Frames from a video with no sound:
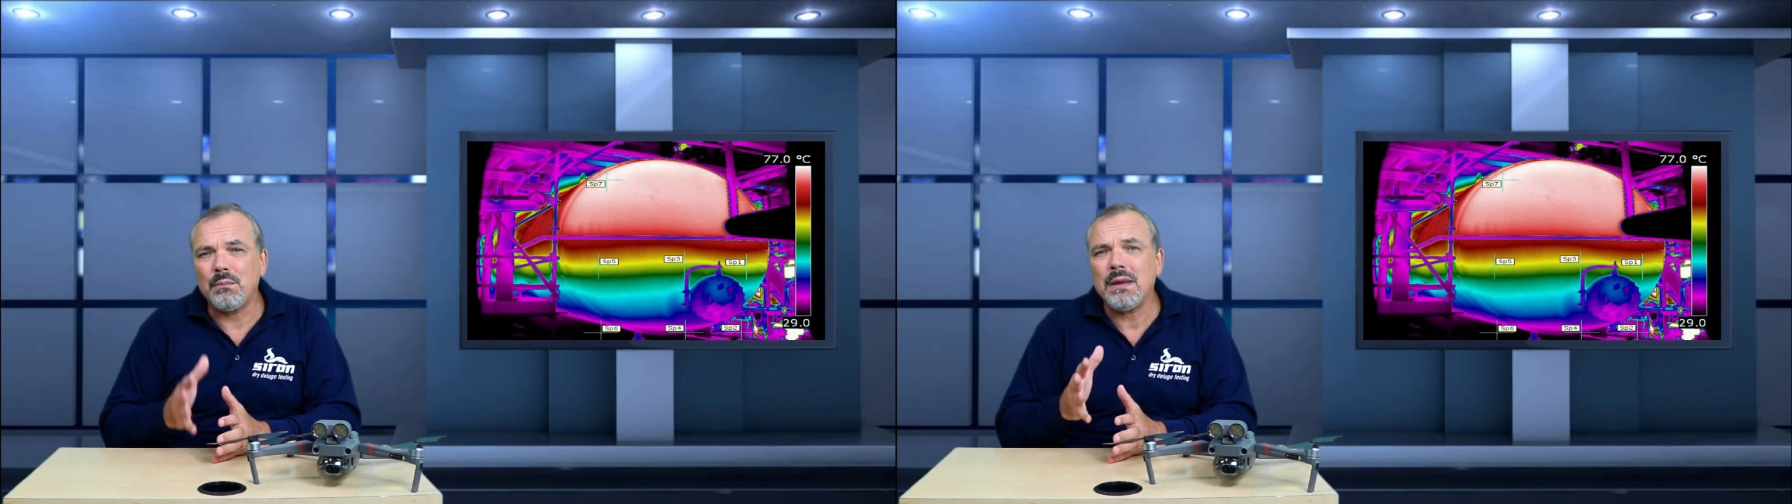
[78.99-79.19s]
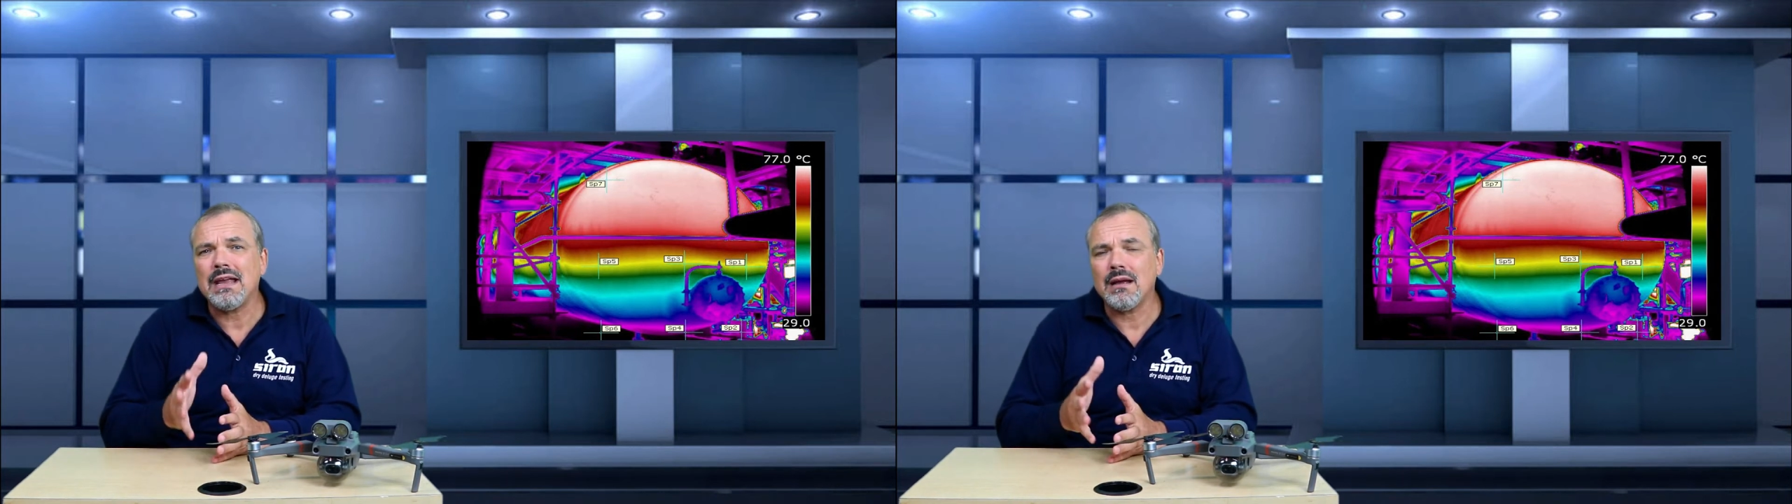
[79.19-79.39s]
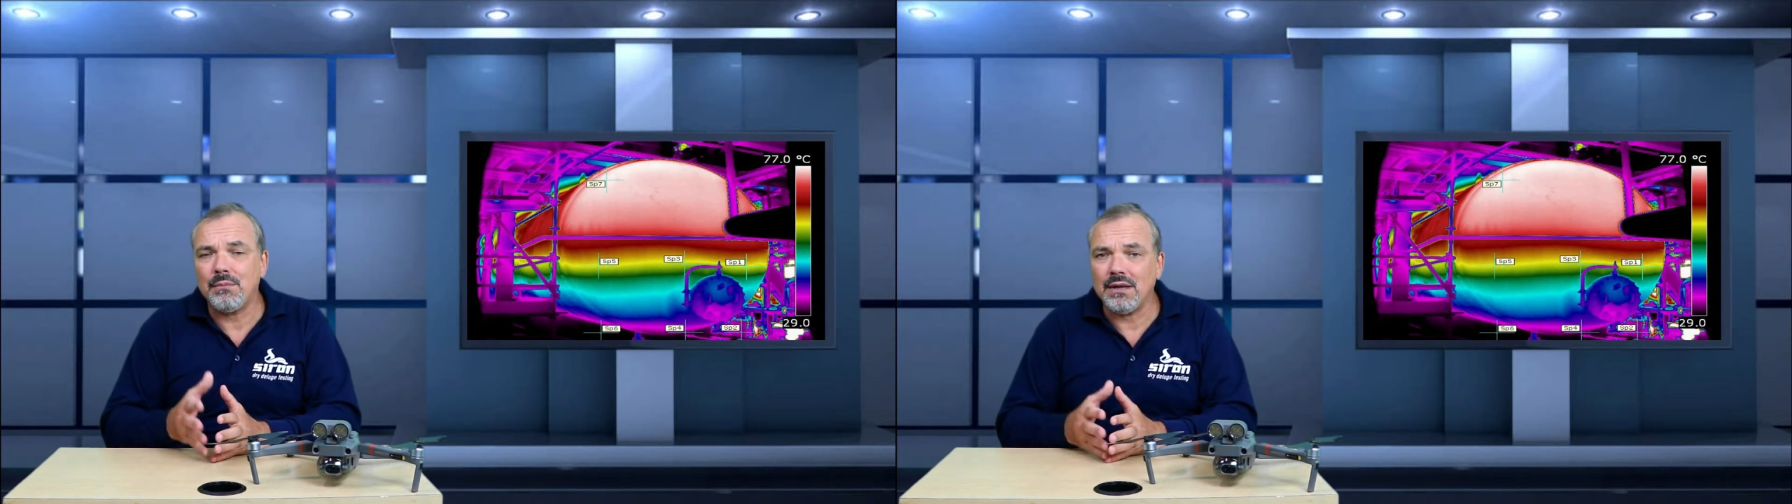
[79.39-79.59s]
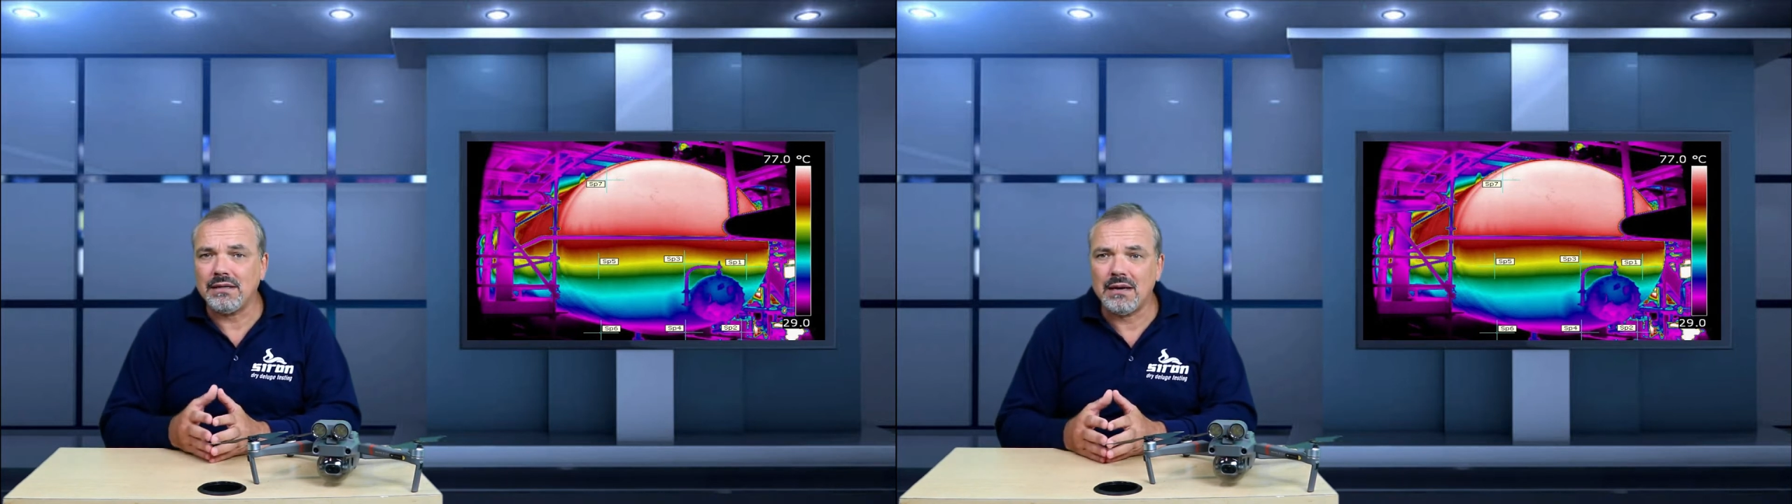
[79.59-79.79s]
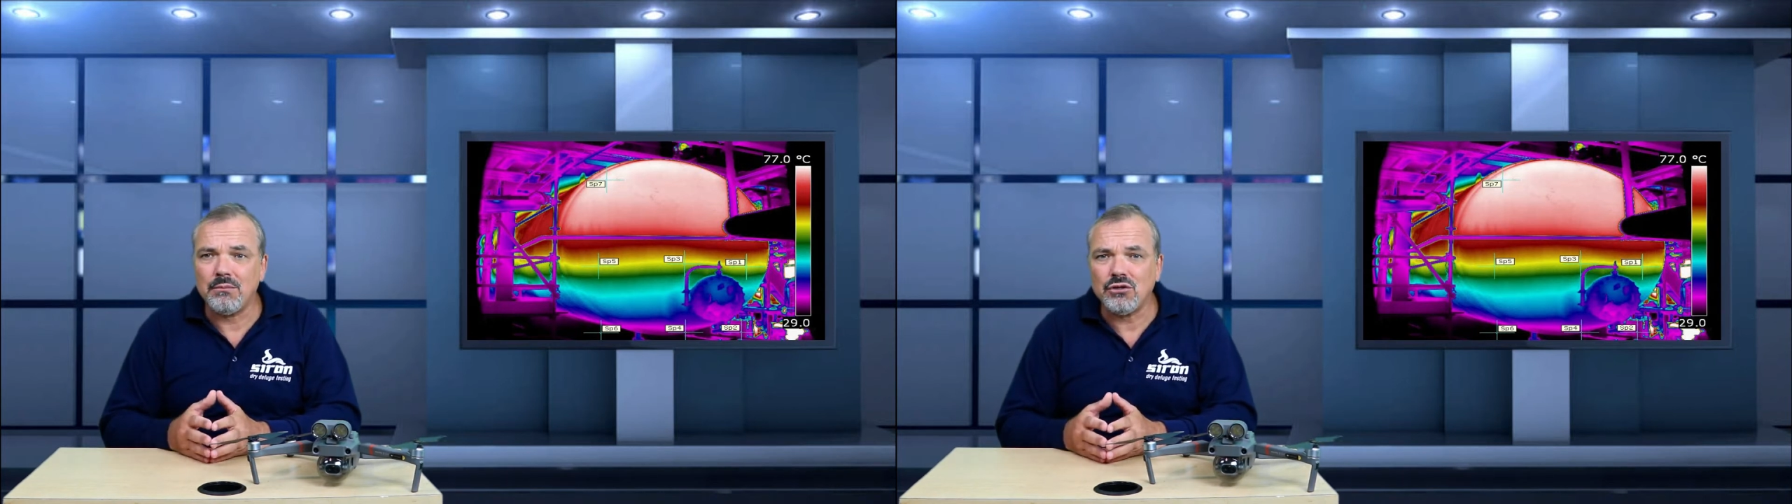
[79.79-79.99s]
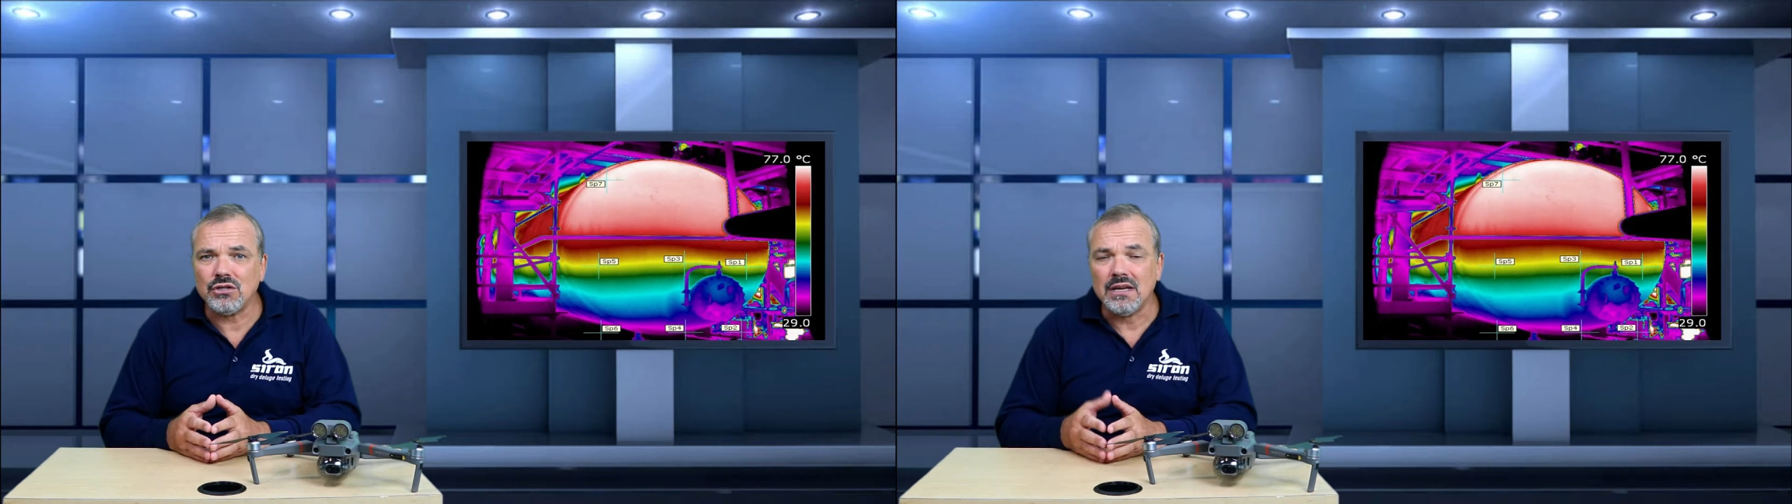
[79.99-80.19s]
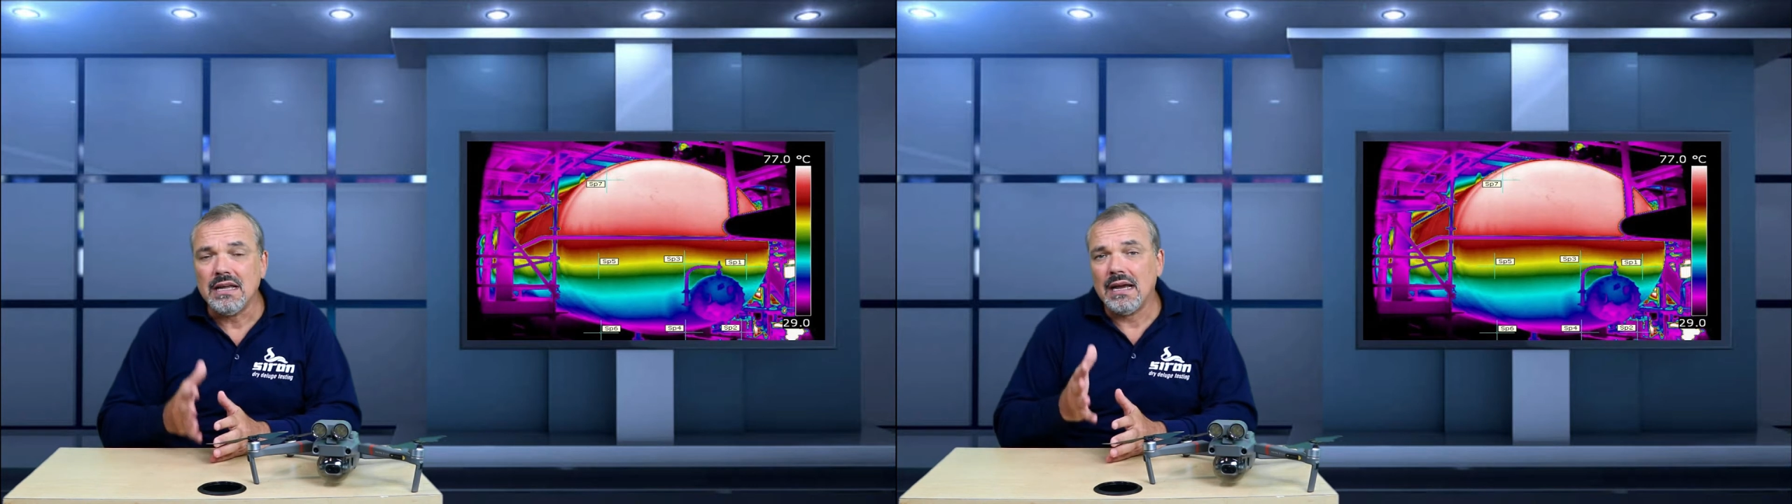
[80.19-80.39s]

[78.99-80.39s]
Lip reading: pick up that temperature